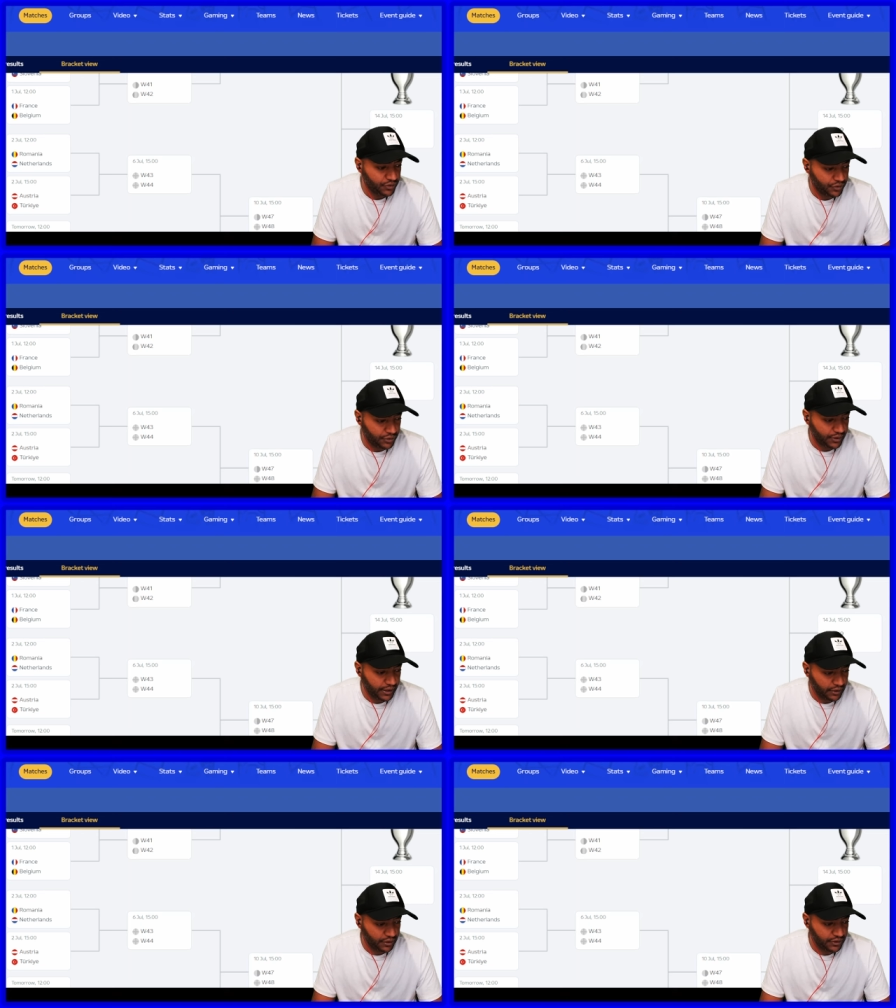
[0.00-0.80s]
So
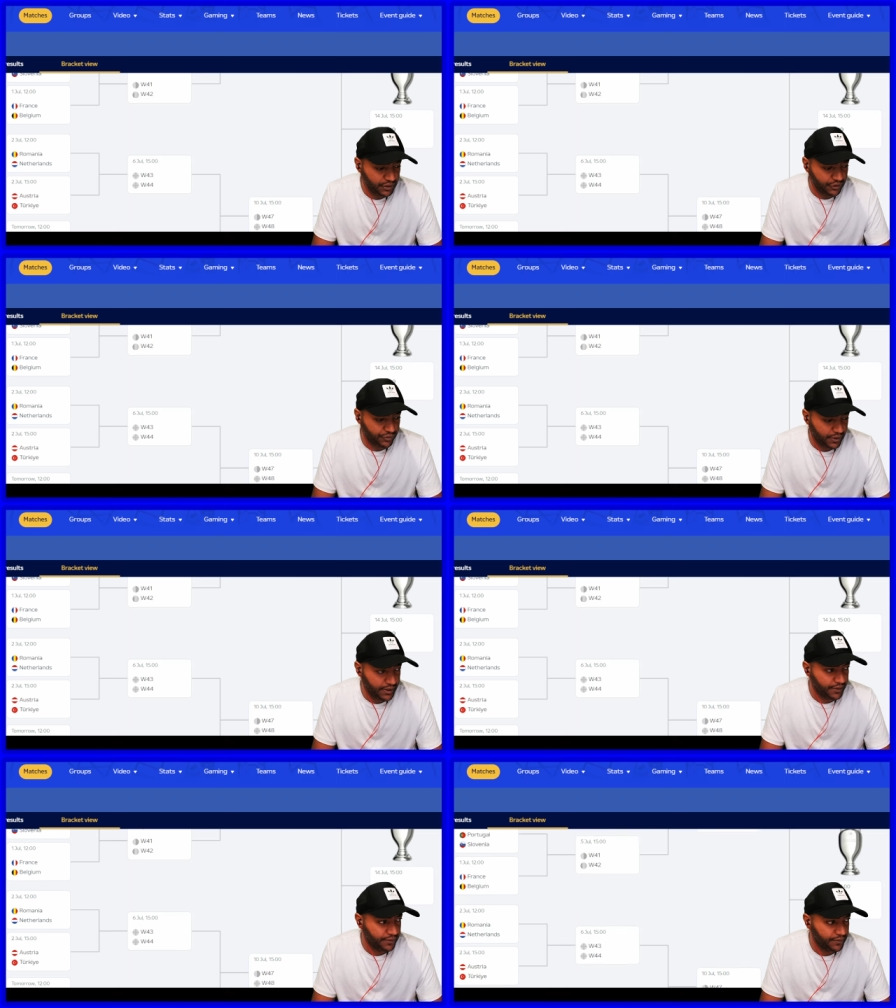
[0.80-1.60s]
take a look at this,
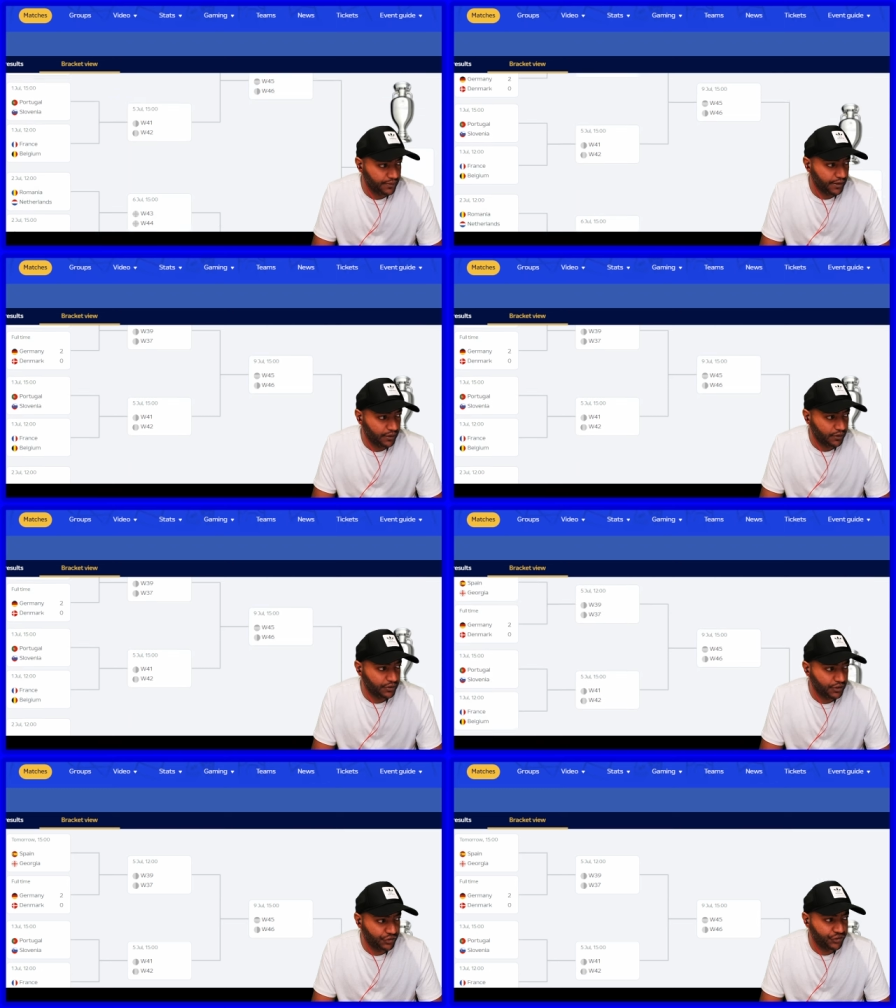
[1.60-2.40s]
right? Take a look
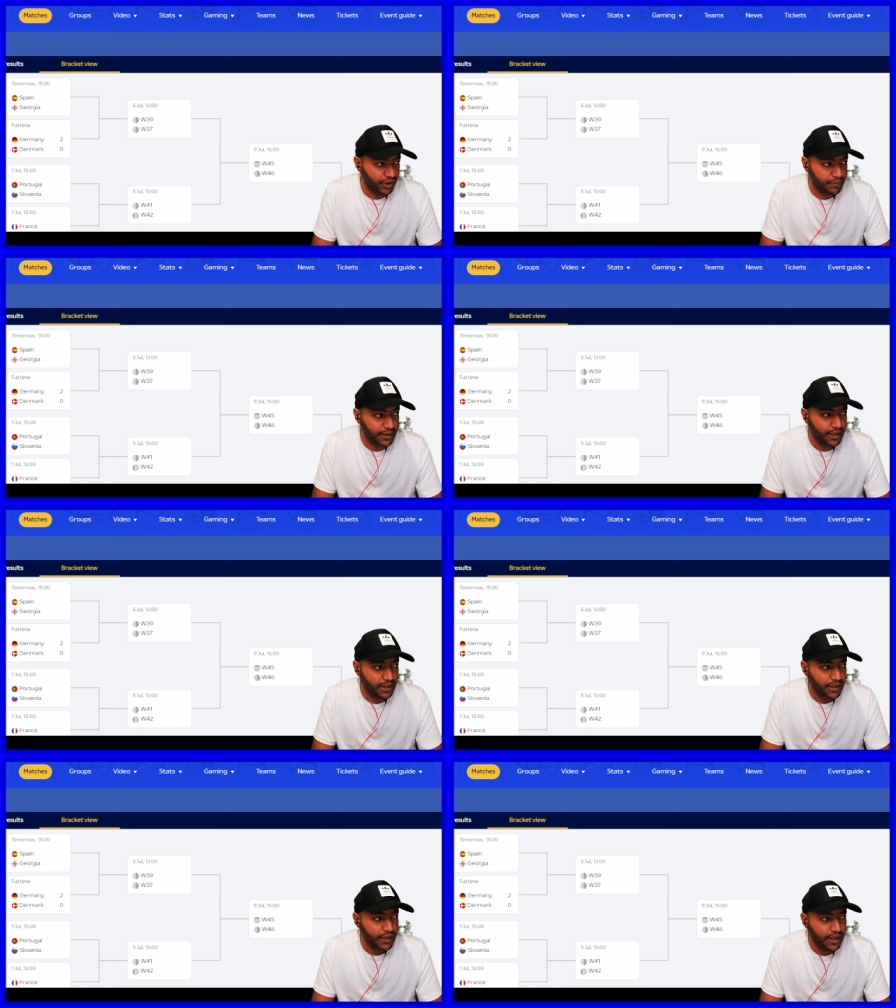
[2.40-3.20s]
at this.
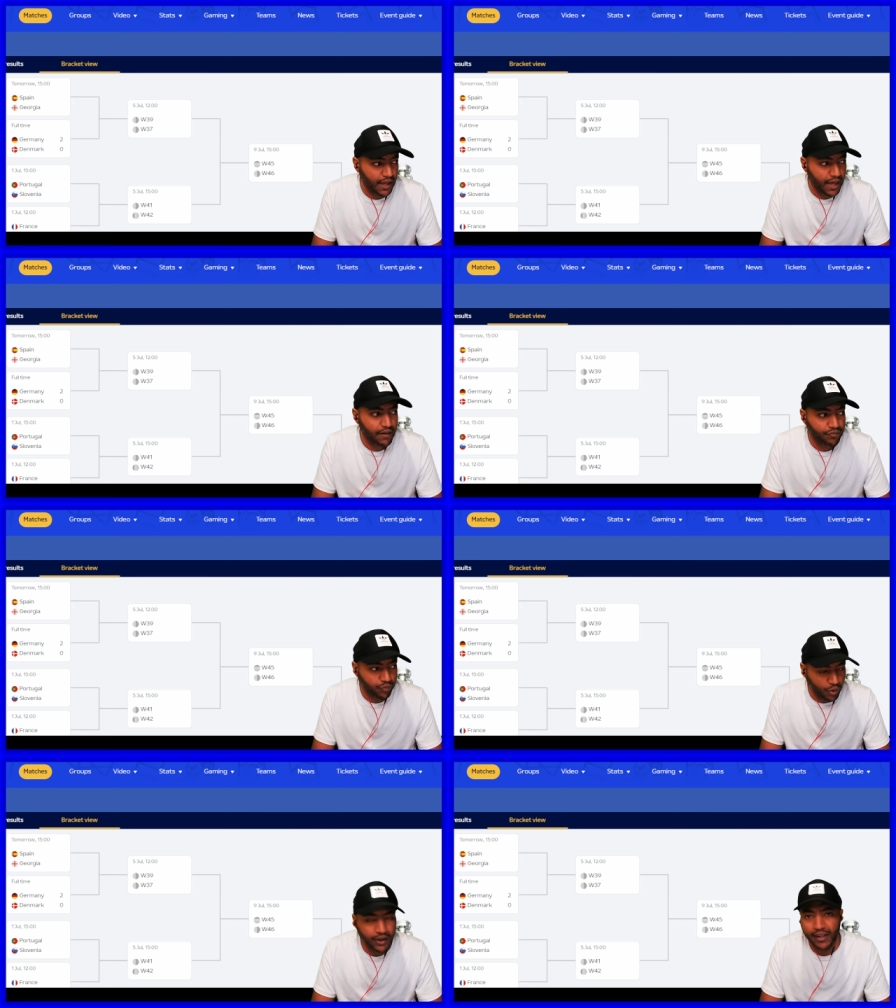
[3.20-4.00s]
Germany
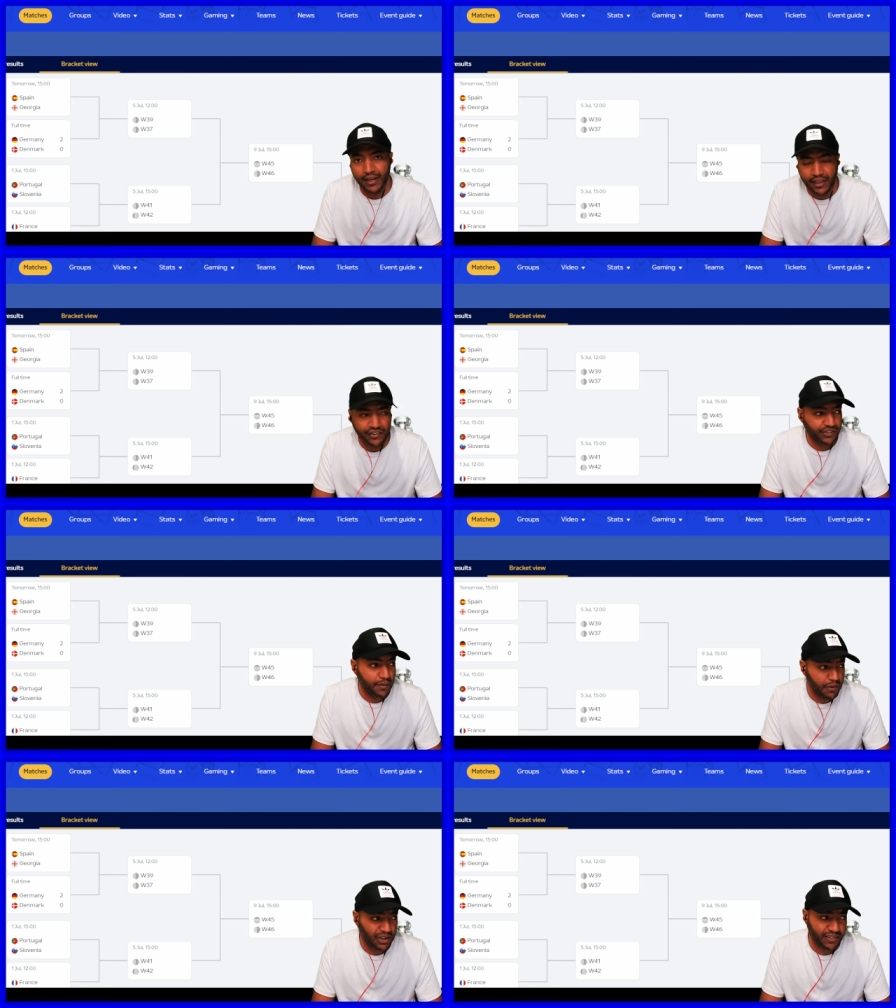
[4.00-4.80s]
have won against
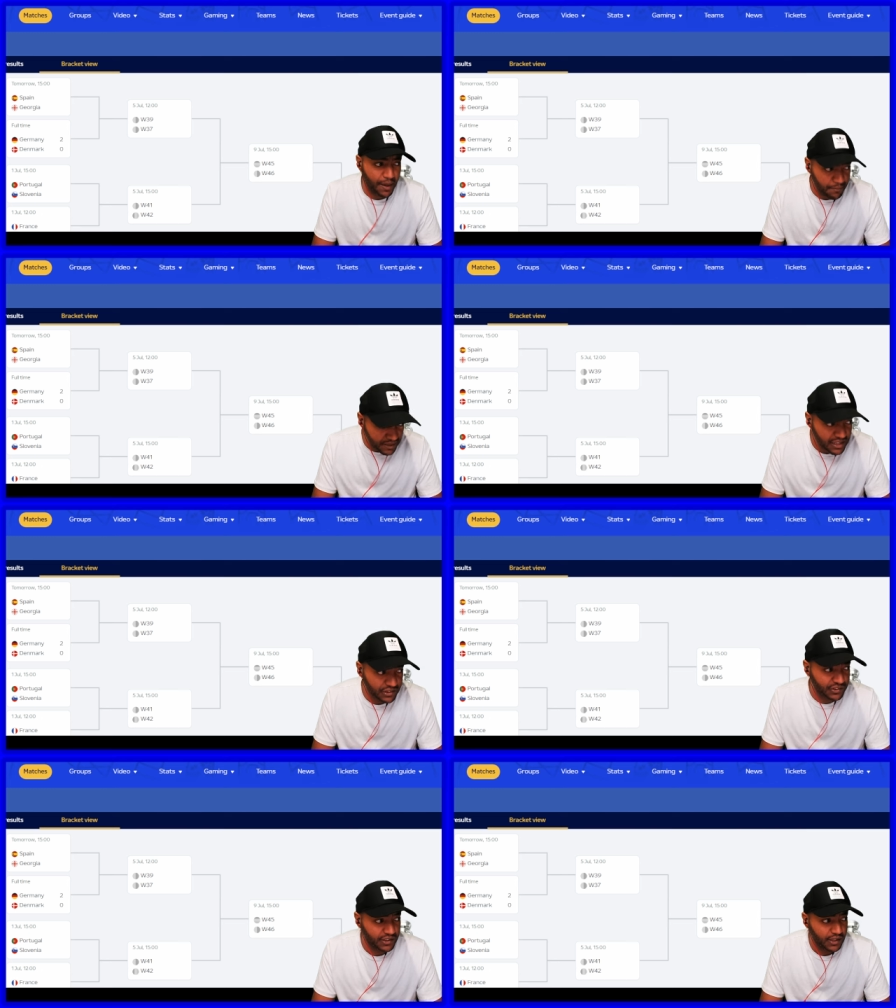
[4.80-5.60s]
Denmark. That
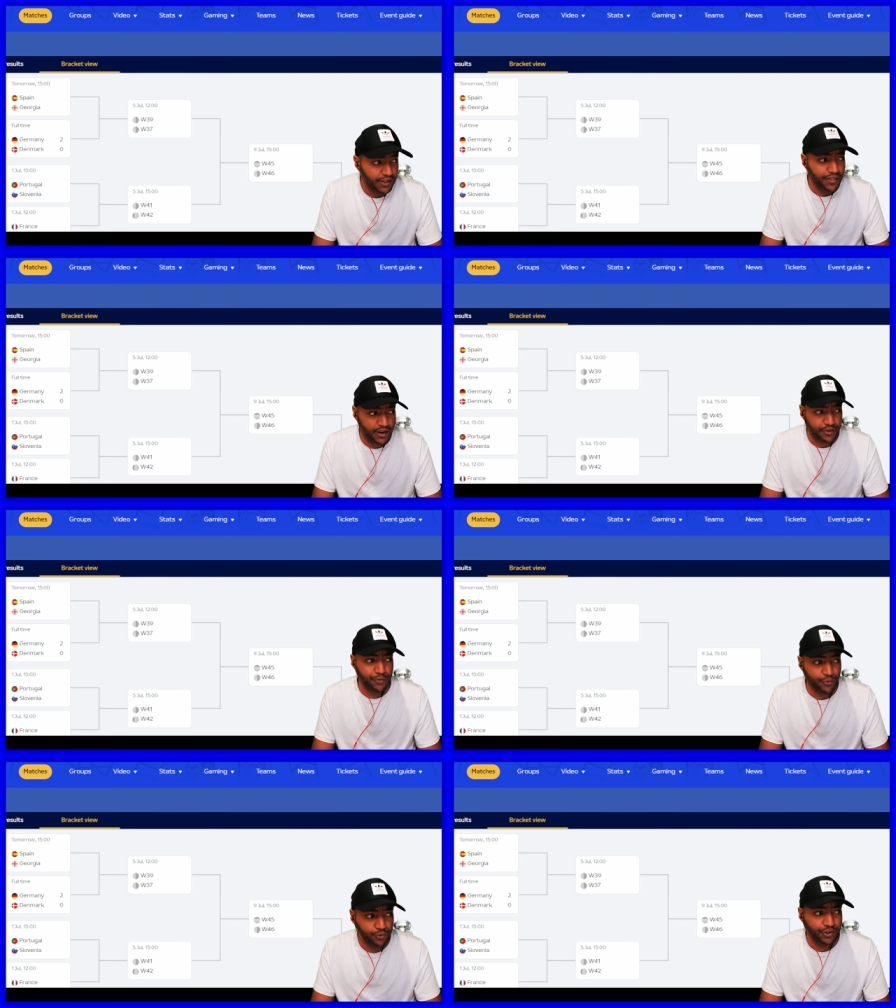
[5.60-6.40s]
means they are
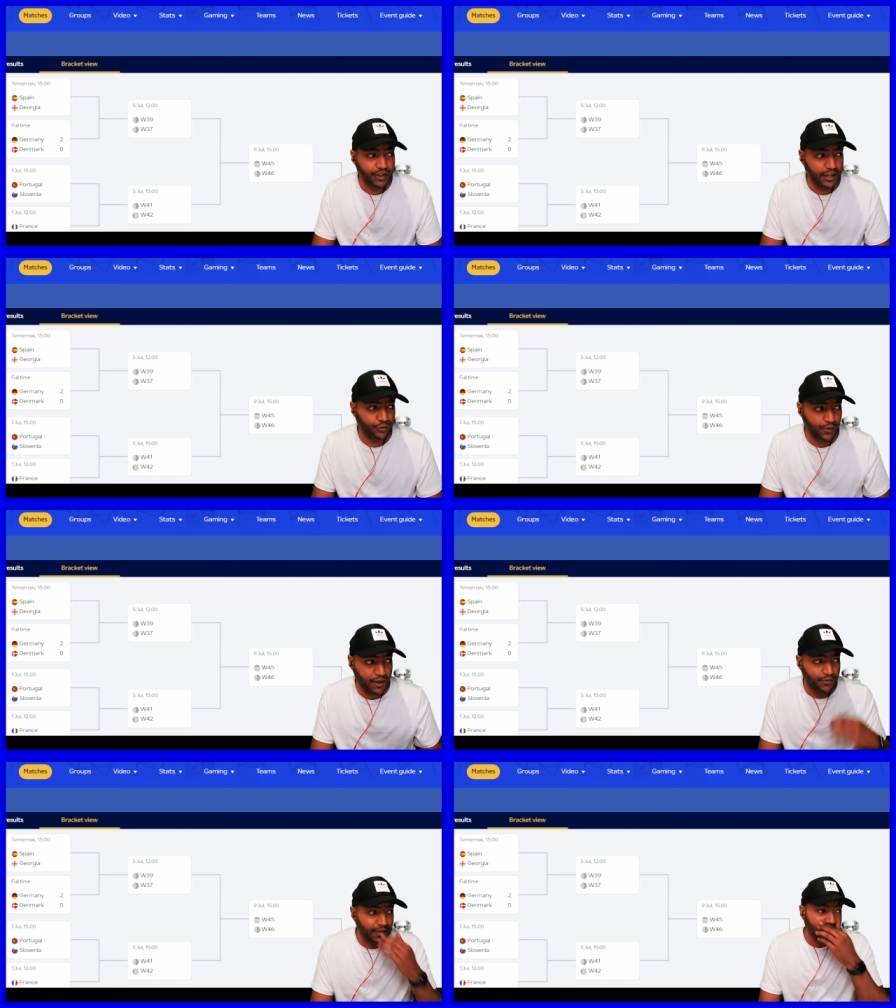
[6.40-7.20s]
through to the next
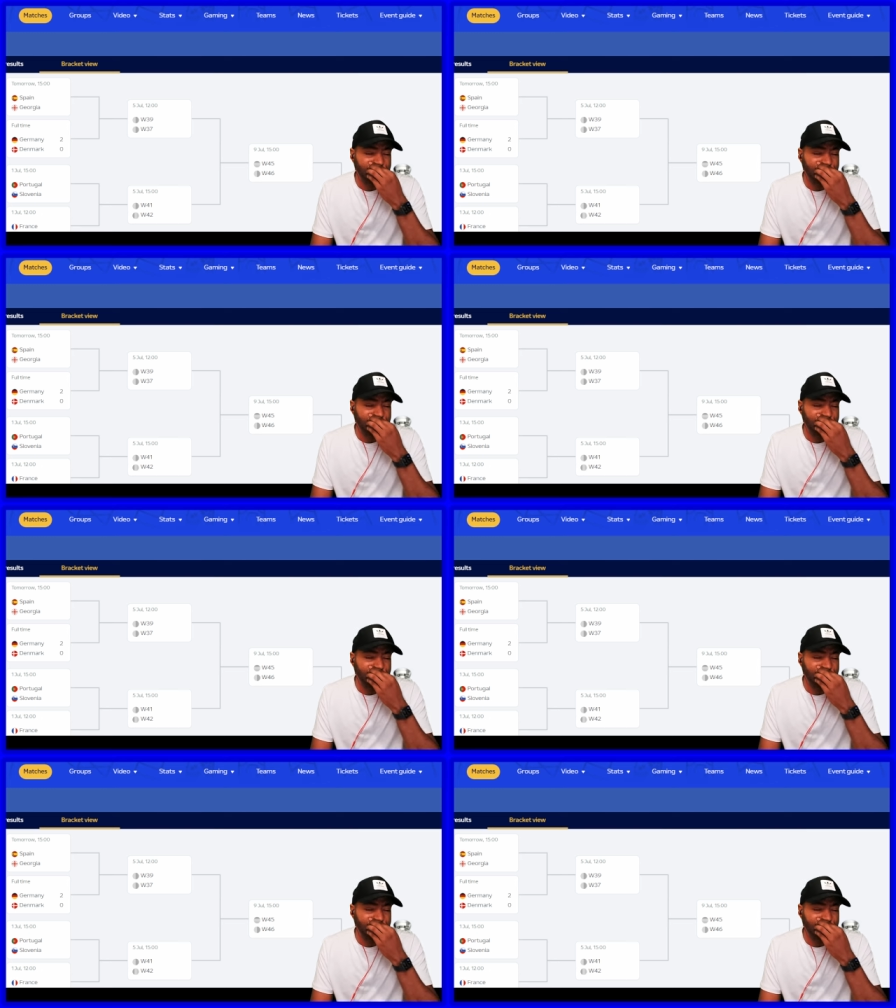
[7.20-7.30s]
round.